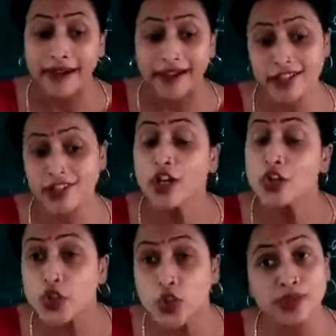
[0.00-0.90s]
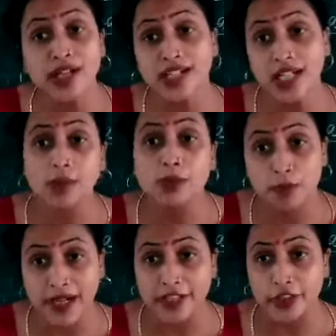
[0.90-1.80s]
that is Chota
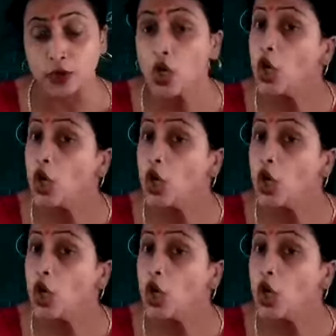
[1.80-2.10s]
Nagpur Plateau.